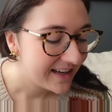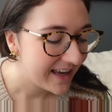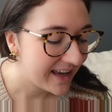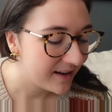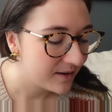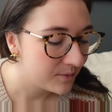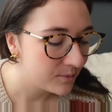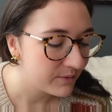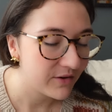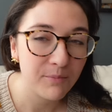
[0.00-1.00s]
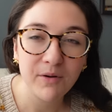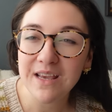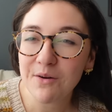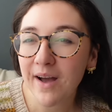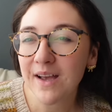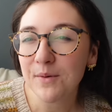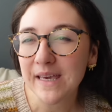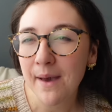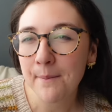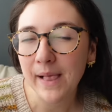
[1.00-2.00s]
I've got a pretty quiet
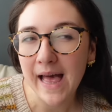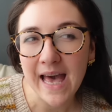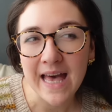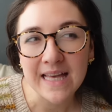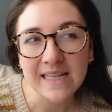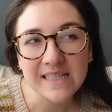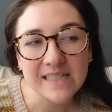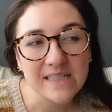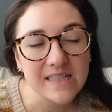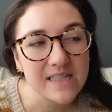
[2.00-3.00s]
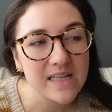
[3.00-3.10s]
weekend planned.